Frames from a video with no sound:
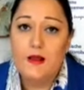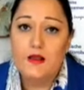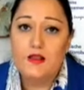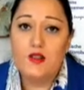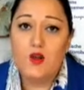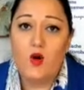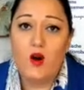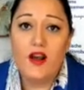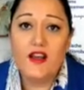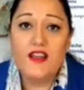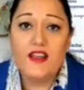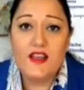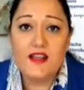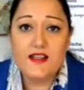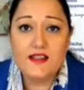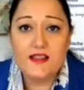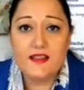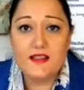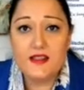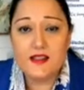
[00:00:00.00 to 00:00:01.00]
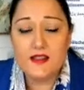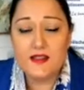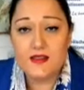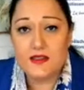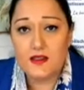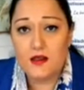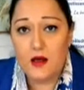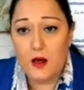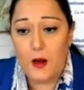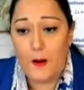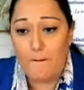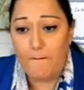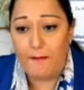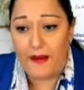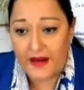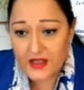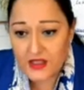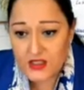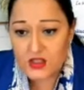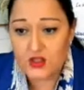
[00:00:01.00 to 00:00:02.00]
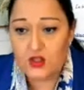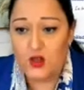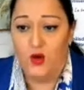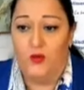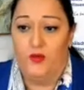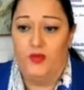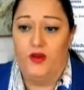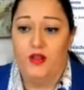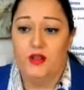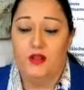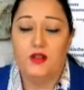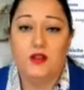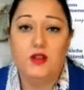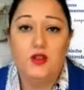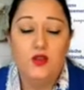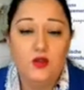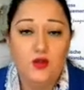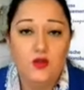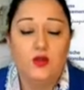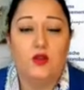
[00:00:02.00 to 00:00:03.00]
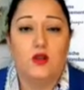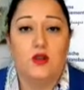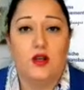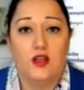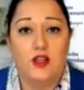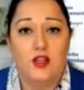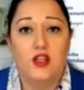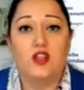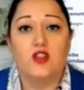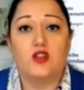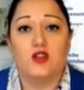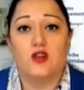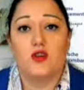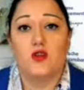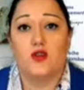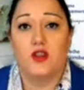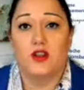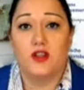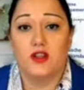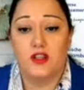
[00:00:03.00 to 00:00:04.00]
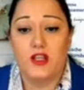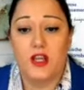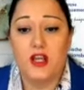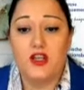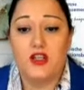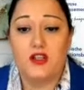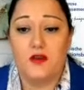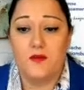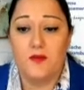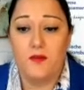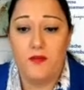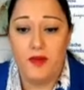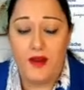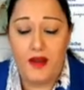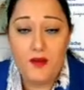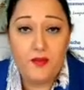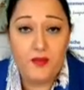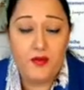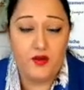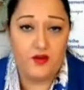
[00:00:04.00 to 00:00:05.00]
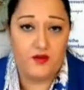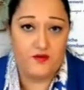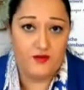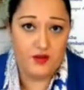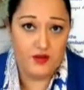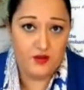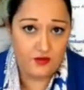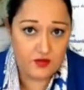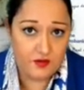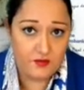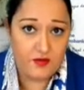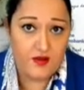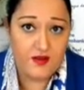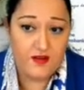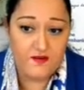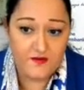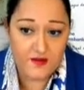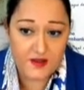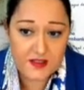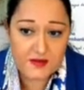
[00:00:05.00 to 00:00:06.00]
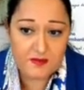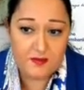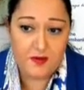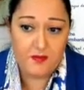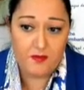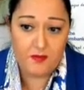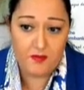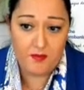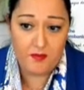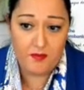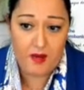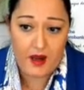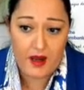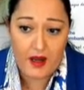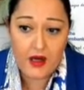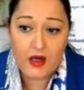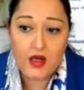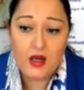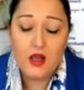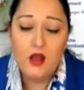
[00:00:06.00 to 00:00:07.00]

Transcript: So against this backstop in the new cohesion orientation paper of the European Investment Bank,